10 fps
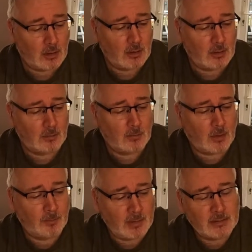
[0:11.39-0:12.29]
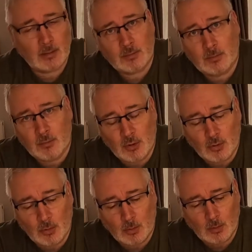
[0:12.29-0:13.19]
Um, I picked up some
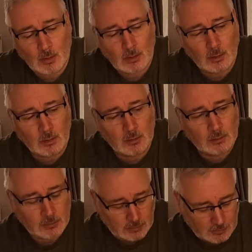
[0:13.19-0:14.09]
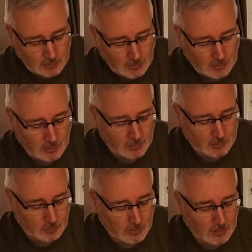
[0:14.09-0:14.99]
new lures uh,
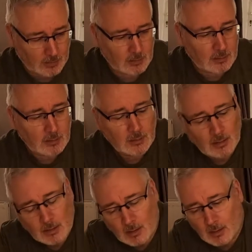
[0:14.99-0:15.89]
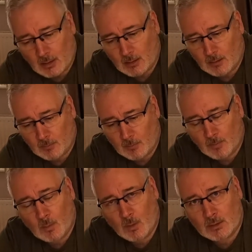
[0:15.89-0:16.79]
this weekend. Um,
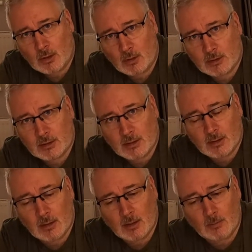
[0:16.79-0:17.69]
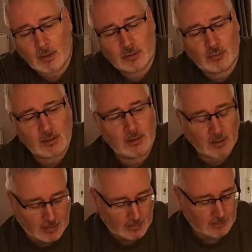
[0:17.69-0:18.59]
we're targeting um, a stretch of
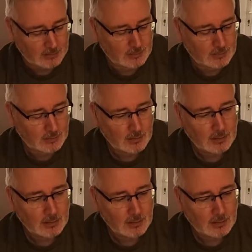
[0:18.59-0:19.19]
the Kennet.